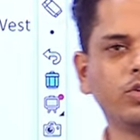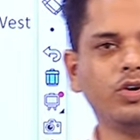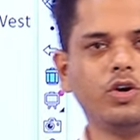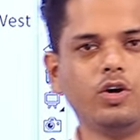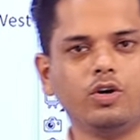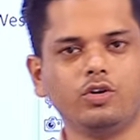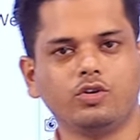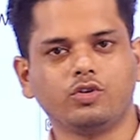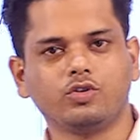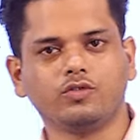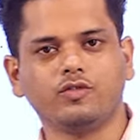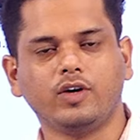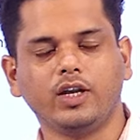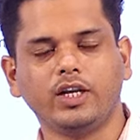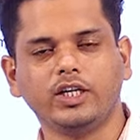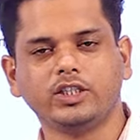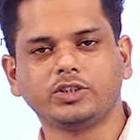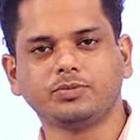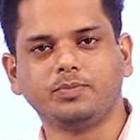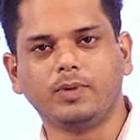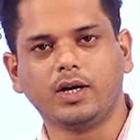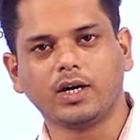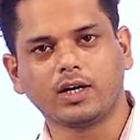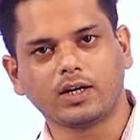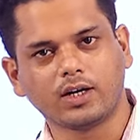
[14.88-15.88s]
to all to Vanik
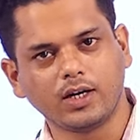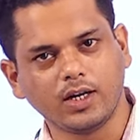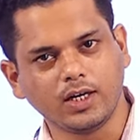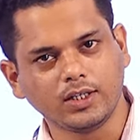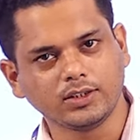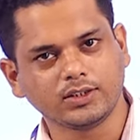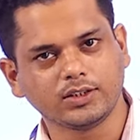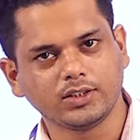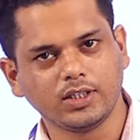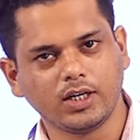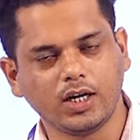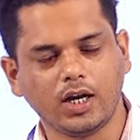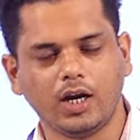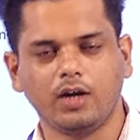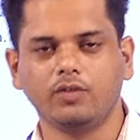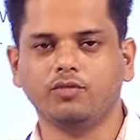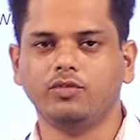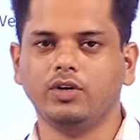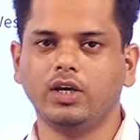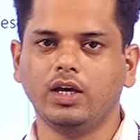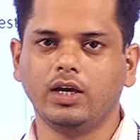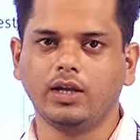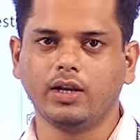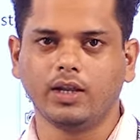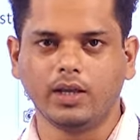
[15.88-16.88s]
Smart Class, and
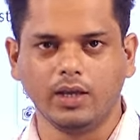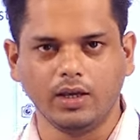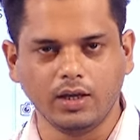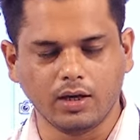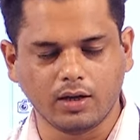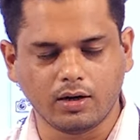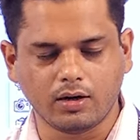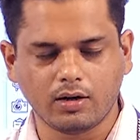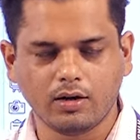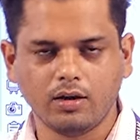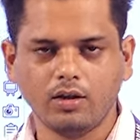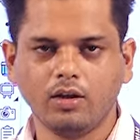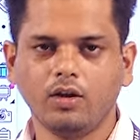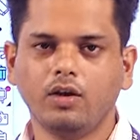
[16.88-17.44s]
we are here